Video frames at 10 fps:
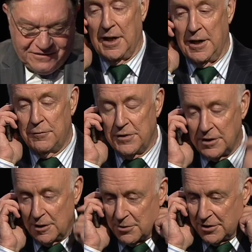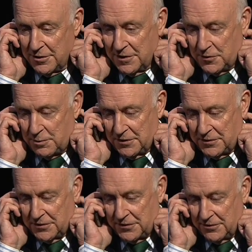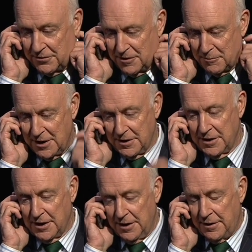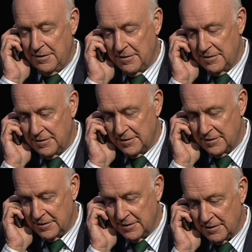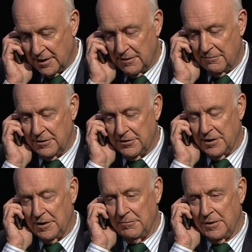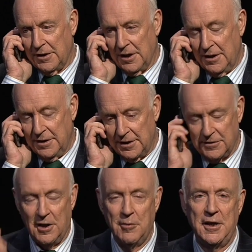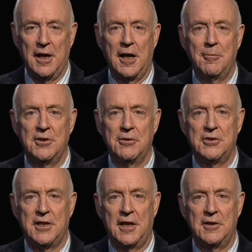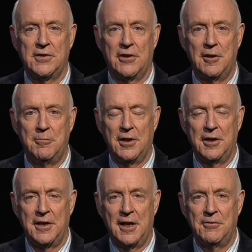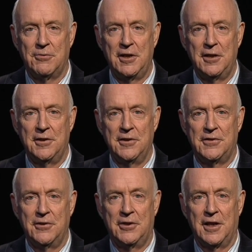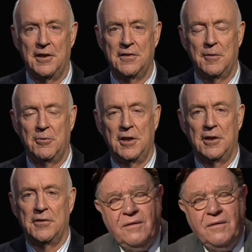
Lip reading: Dave, can I borrow the asbestos suit on May the 9th? Oh, what a shame. Okay, thanks. I'll be unable to attend. Sorry, Brian. Dave's rented the suit out to someone else.